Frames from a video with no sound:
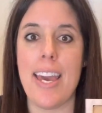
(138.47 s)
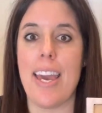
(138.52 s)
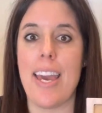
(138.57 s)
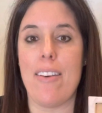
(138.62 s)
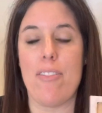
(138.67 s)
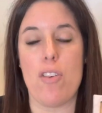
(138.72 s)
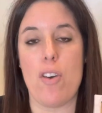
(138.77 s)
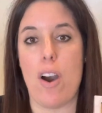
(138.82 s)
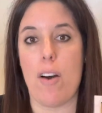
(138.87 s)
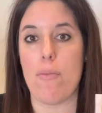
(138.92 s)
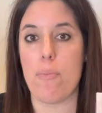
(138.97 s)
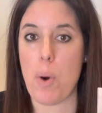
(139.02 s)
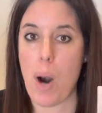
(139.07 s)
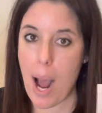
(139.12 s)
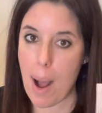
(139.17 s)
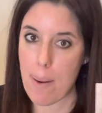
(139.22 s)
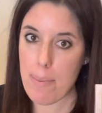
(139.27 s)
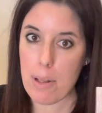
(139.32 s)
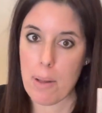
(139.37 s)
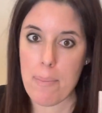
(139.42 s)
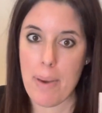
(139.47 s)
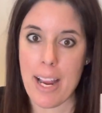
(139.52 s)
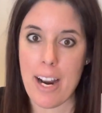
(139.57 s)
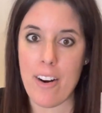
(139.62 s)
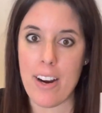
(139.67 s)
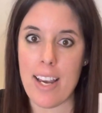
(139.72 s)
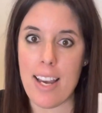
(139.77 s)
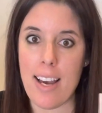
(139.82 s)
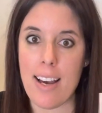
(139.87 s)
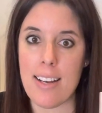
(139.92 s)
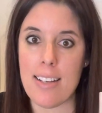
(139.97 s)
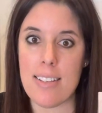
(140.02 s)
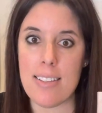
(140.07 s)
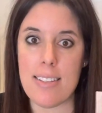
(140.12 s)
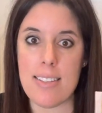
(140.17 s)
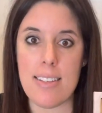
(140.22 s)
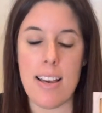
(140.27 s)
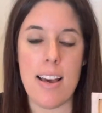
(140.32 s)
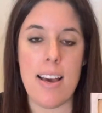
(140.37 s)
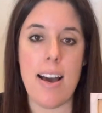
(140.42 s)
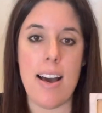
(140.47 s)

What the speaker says: If you have problem areas,